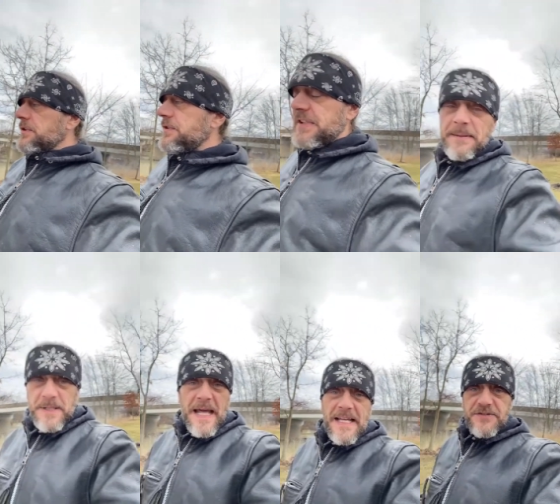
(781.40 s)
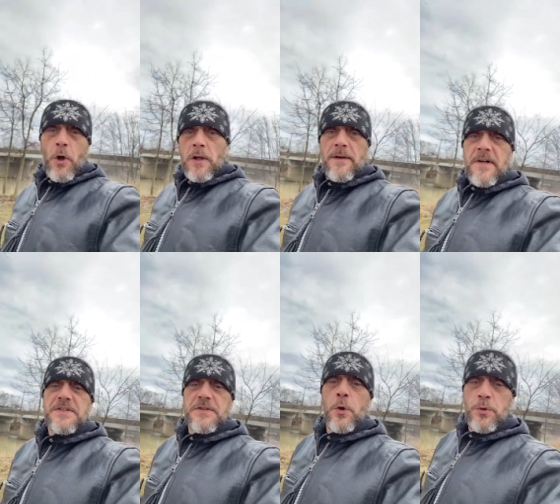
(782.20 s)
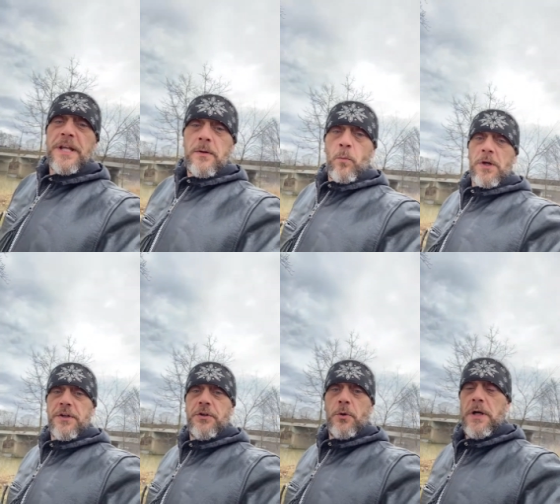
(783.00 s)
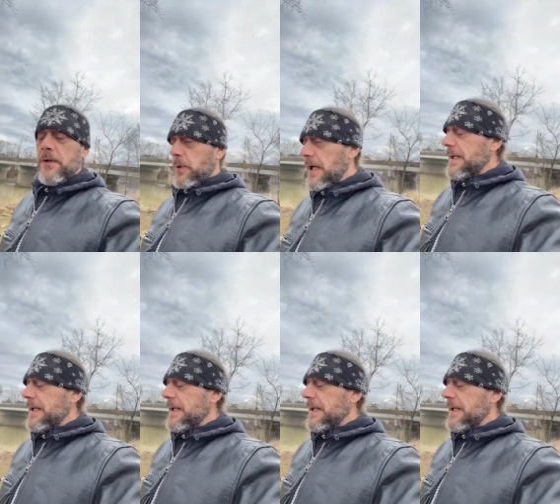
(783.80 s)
demonized all of us who didn't want to do it, right?